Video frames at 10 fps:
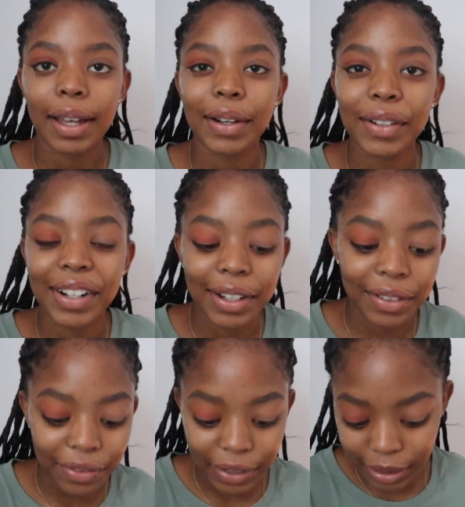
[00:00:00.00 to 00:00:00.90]
I don't know how
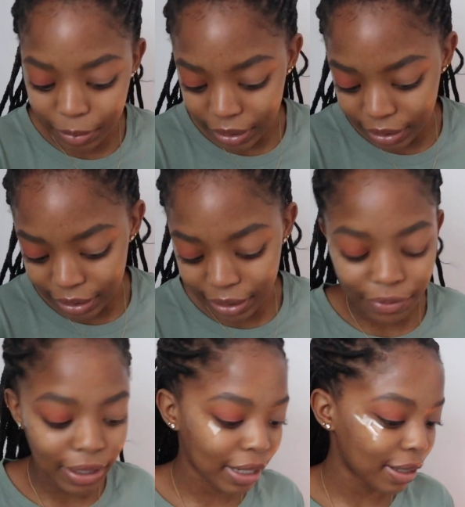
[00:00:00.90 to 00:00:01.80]
to feel about it. I
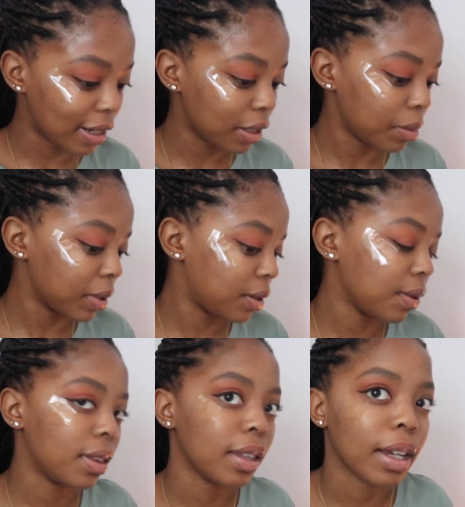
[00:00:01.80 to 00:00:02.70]
feel like it's a little bit
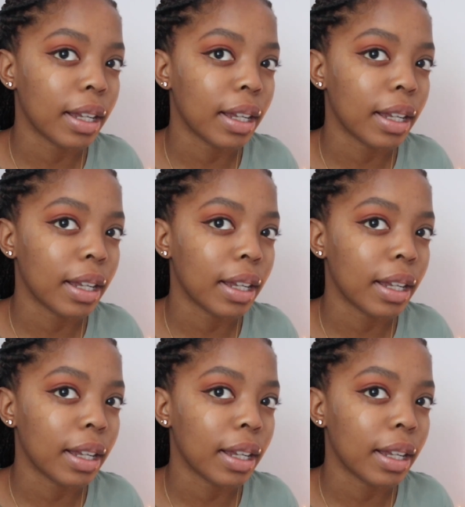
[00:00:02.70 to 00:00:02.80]
too thick.